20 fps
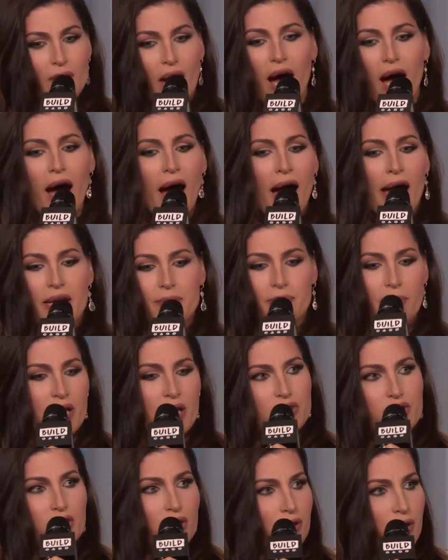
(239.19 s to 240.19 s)
hide
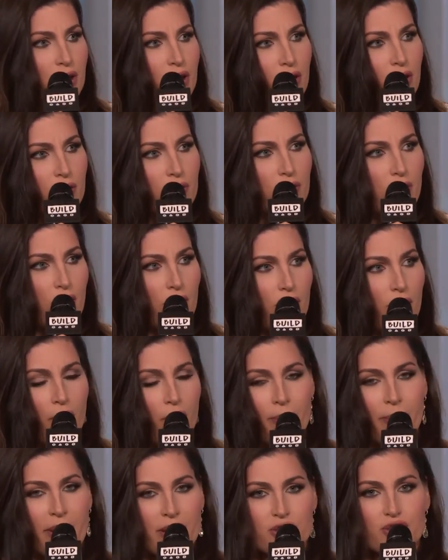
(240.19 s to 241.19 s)
my journey or, or,
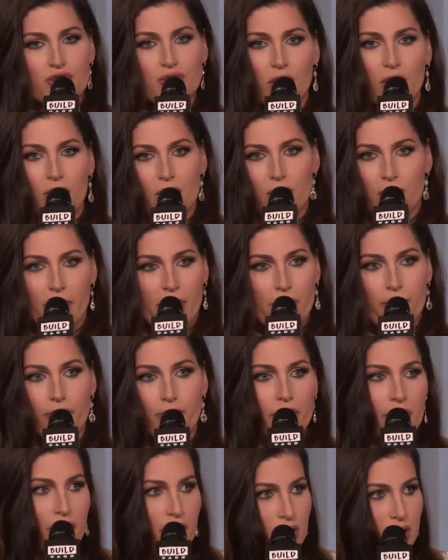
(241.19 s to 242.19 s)
or, my struggle or my
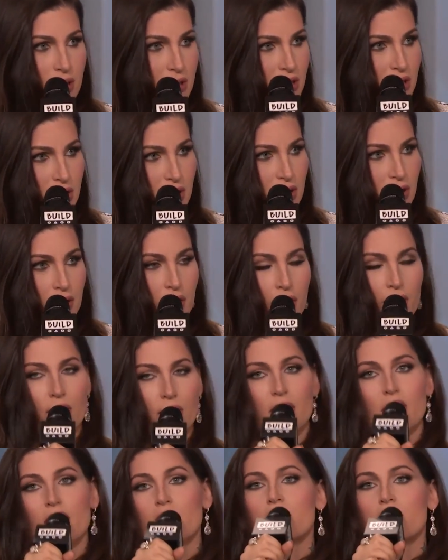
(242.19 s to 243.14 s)
brilliance, you know.